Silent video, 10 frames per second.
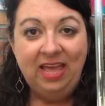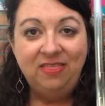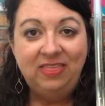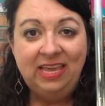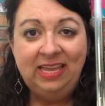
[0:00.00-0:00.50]

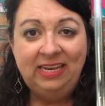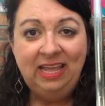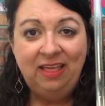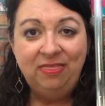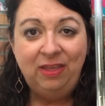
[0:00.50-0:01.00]
then
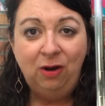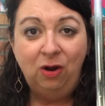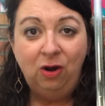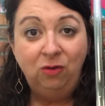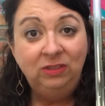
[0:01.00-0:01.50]
there
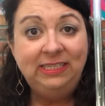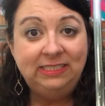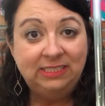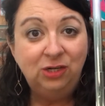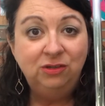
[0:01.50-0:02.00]
are only
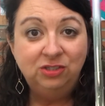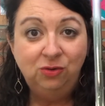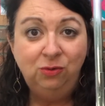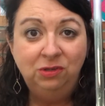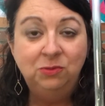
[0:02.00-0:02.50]
certain
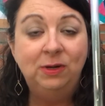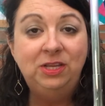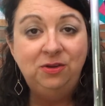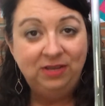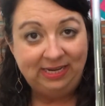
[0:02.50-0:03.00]
doors where
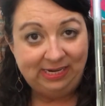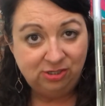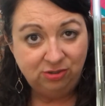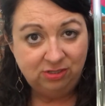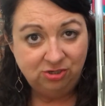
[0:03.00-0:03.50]
you can
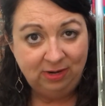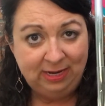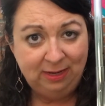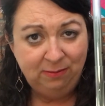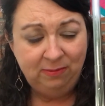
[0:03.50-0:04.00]
enter the
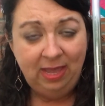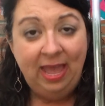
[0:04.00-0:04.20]
tram,